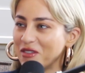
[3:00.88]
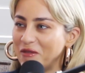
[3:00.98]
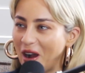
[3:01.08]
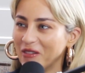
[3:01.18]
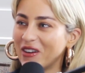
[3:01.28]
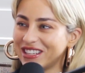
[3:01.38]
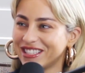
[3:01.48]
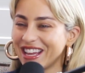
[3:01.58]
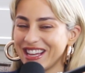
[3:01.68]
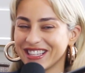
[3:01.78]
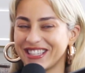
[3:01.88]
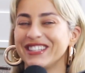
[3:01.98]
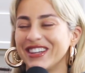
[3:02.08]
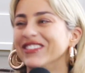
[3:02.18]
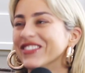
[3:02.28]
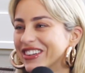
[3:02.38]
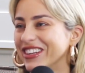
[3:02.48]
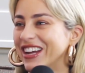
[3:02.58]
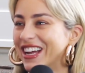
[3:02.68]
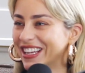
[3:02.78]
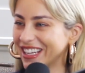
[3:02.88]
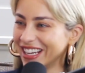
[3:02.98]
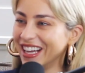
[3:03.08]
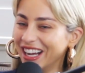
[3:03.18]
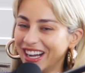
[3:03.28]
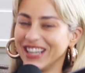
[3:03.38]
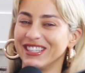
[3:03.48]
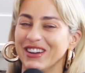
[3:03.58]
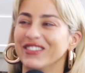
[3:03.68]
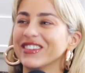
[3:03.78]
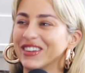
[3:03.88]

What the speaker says: about what I say because I don't want to